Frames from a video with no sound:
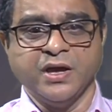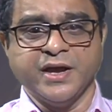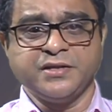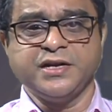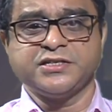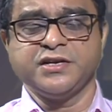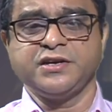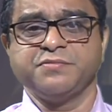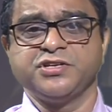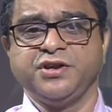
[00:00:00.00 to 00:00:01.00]
In the recent
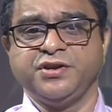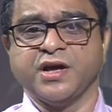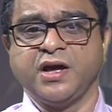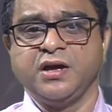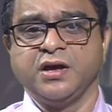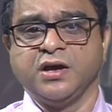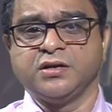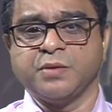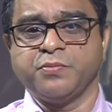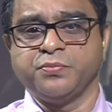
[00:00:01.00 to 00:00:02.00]
times in India,
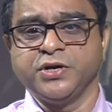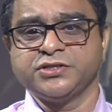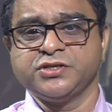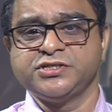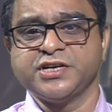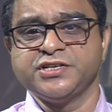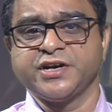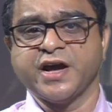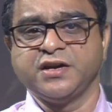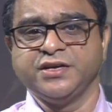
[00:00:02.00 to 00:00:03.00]
the population's
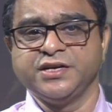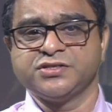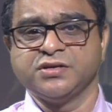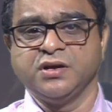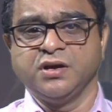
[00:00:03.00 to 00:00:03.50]
changing health needs,